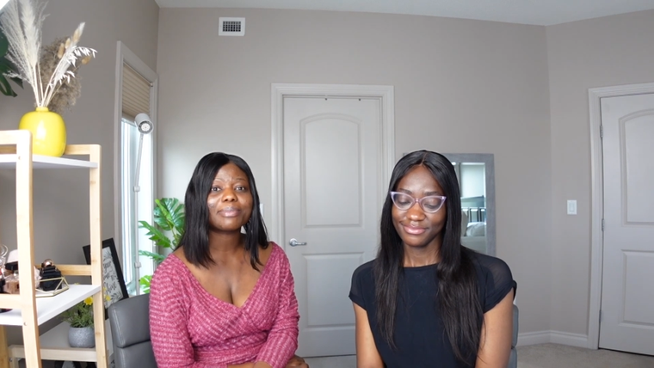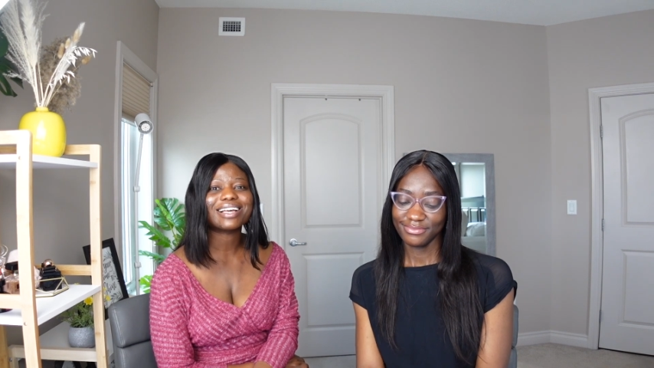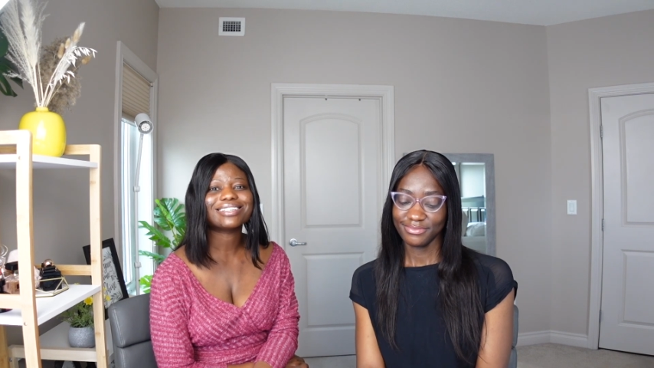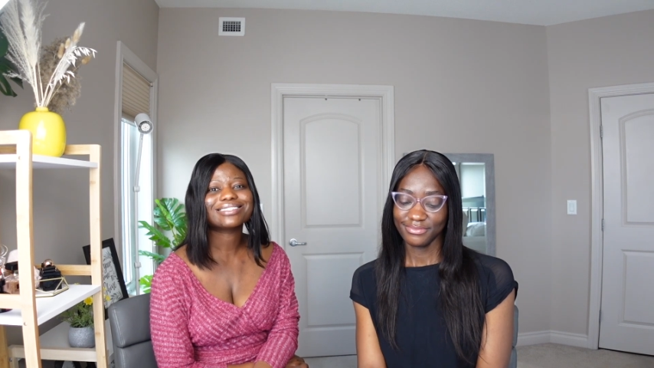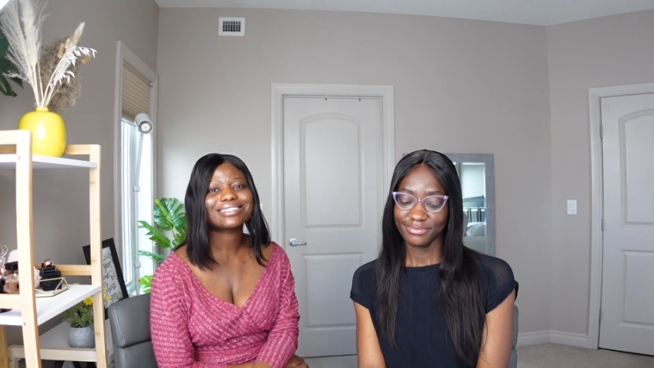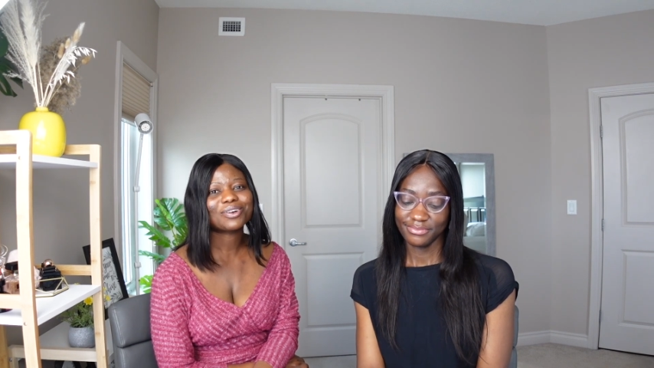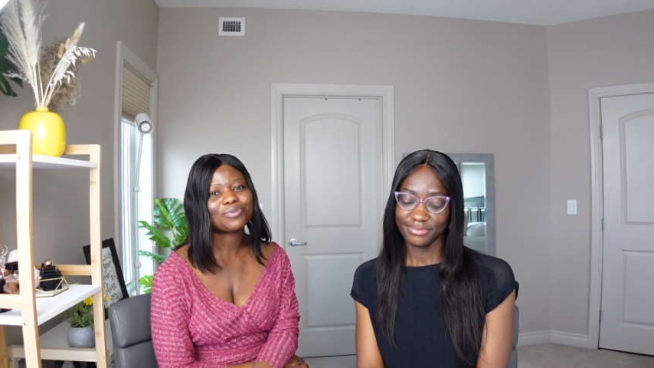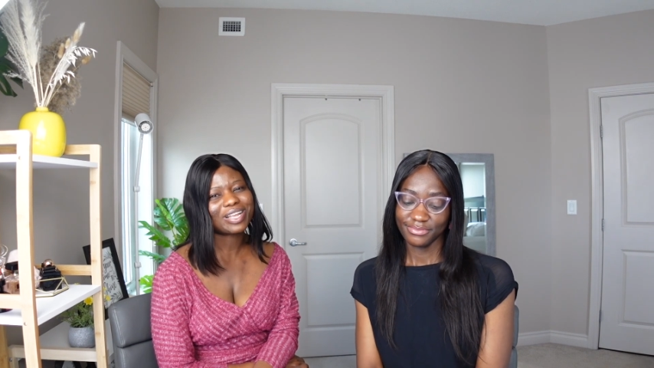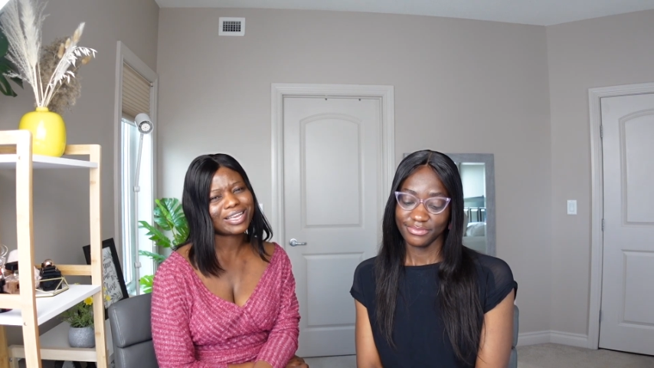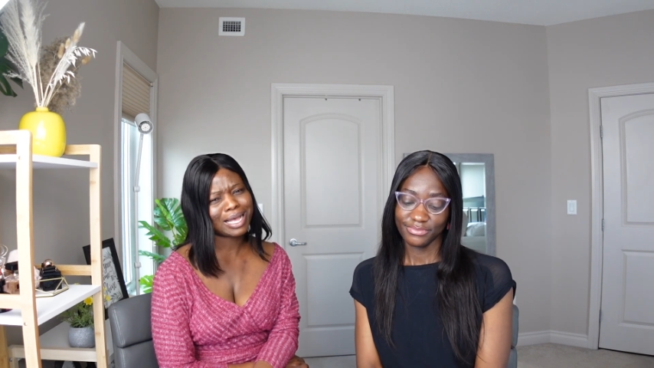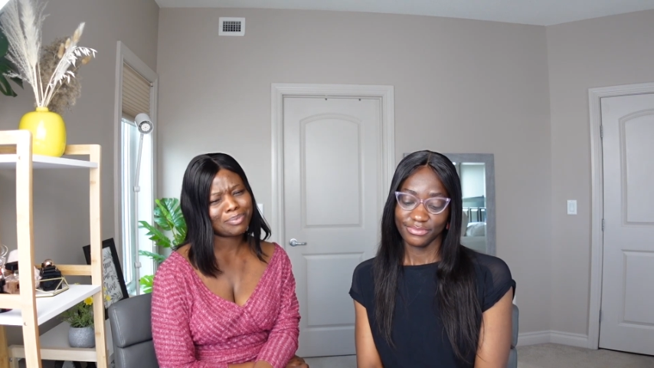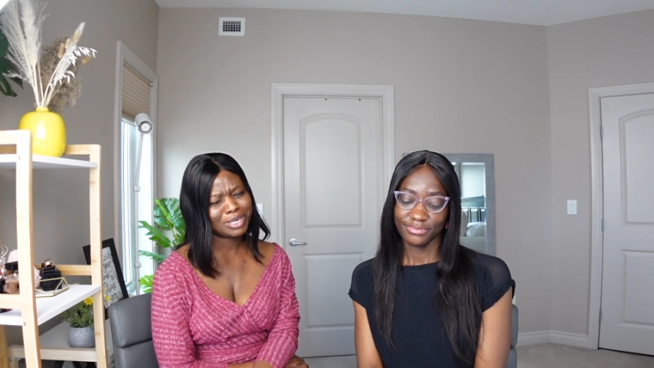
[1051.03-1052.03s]
Speaker 1: myself.
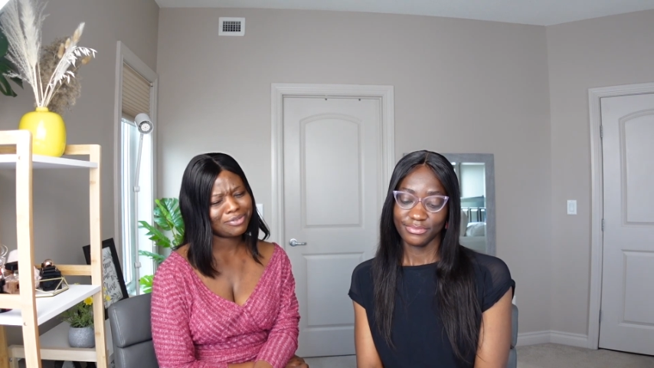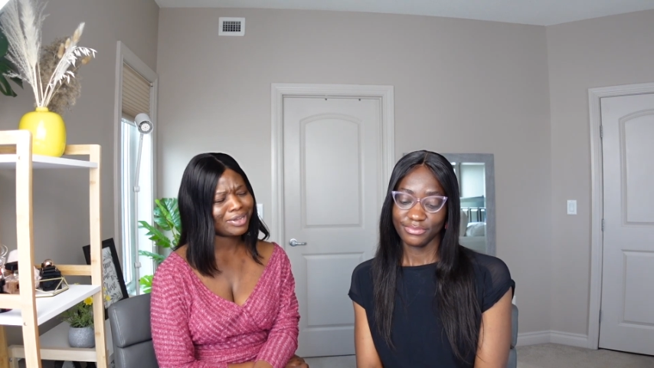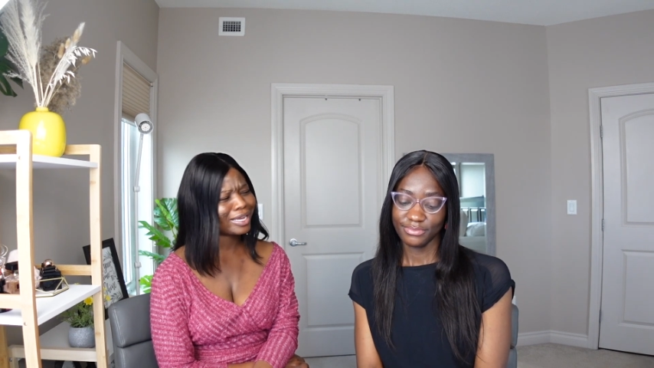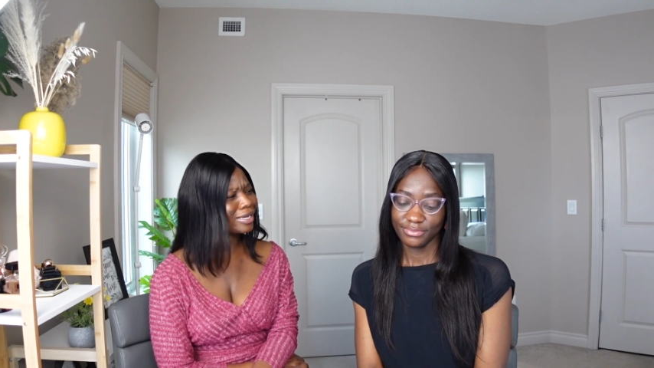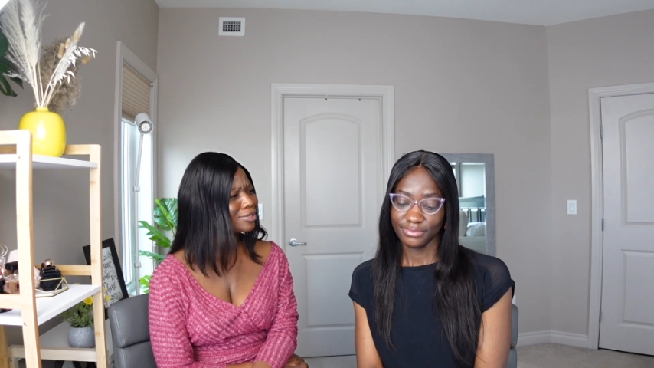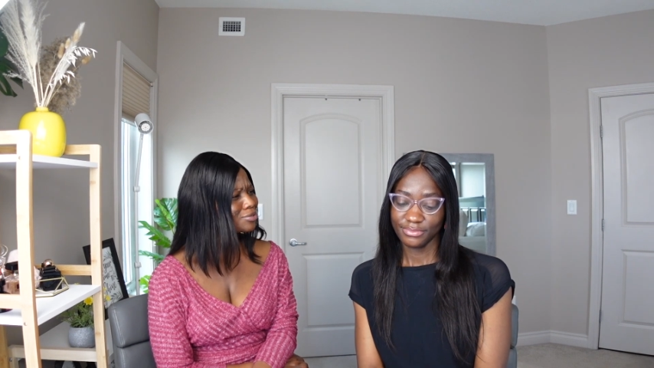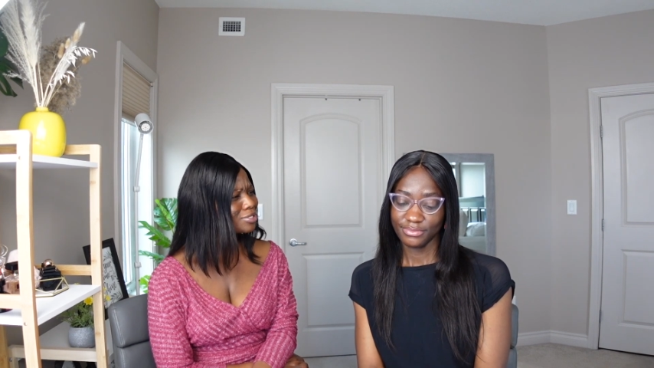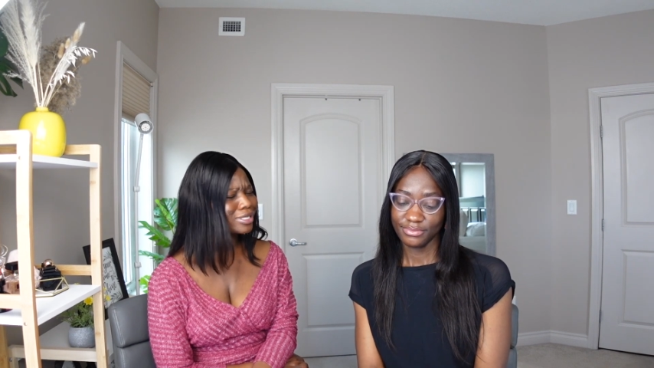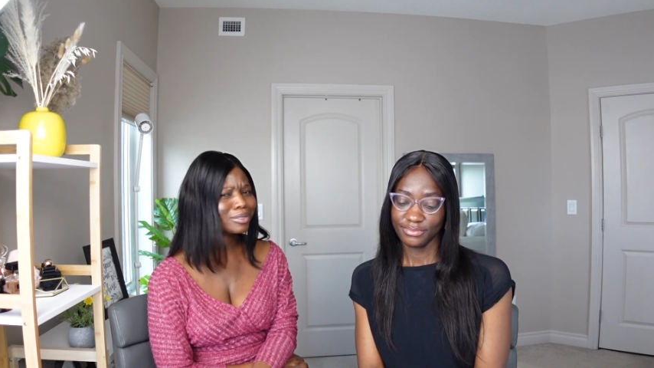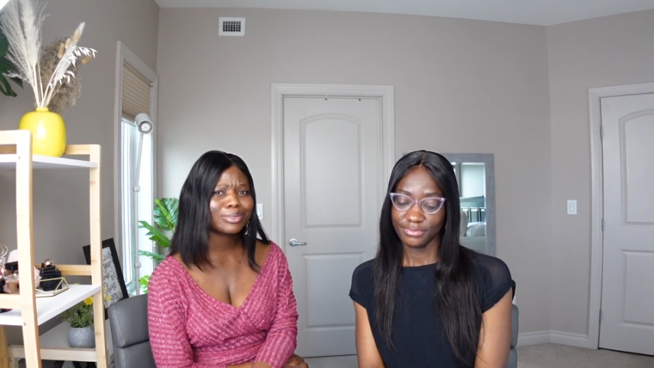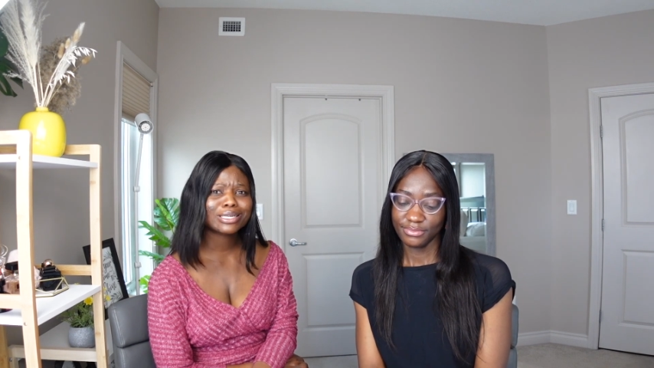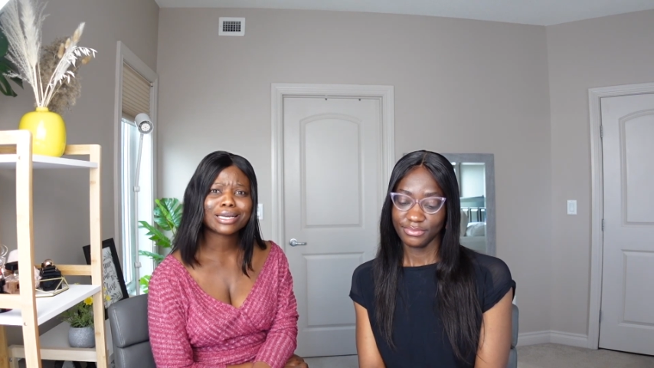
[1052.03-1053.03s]
Like, I mean, if I can do it,
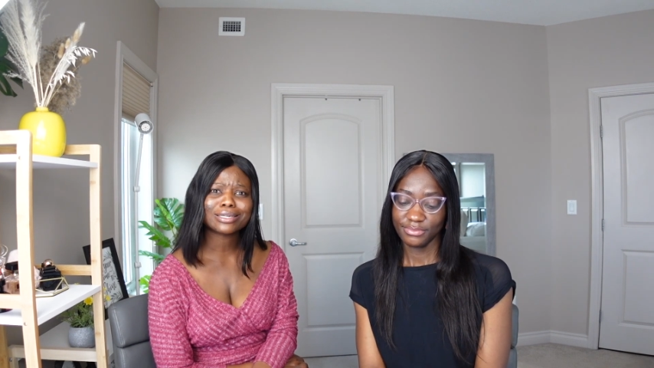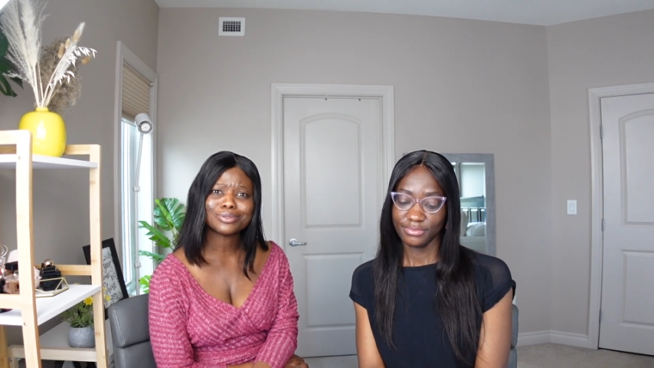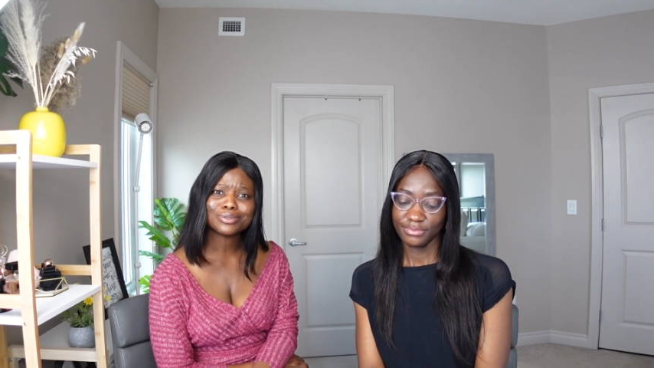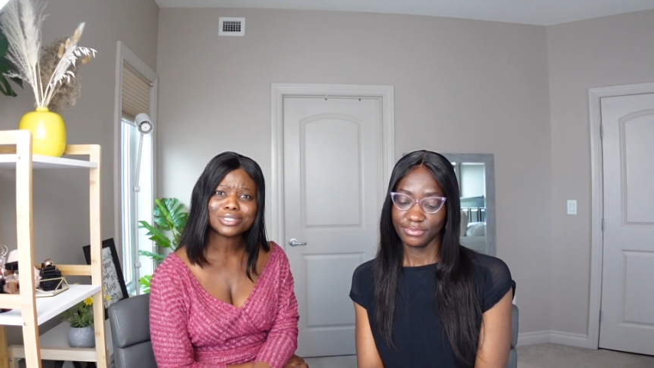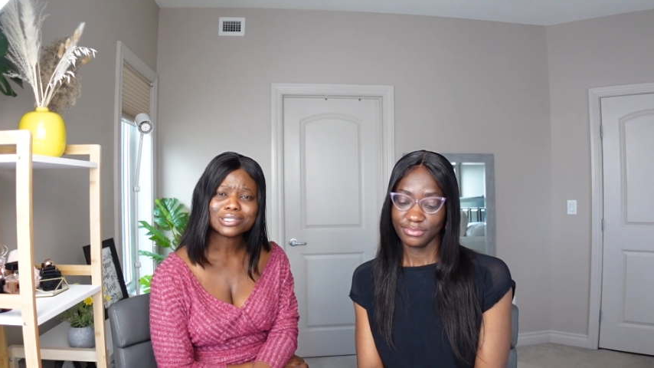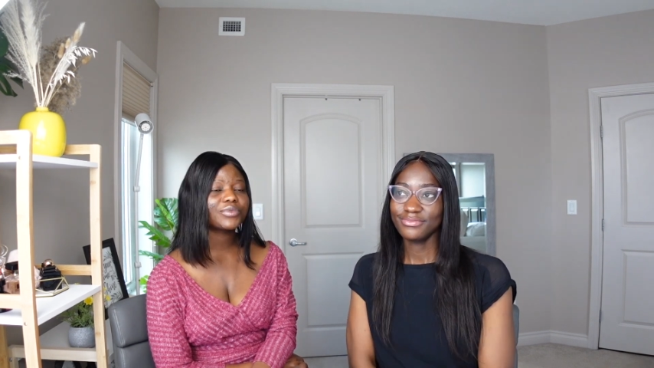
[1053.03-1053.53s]
anybody can do it.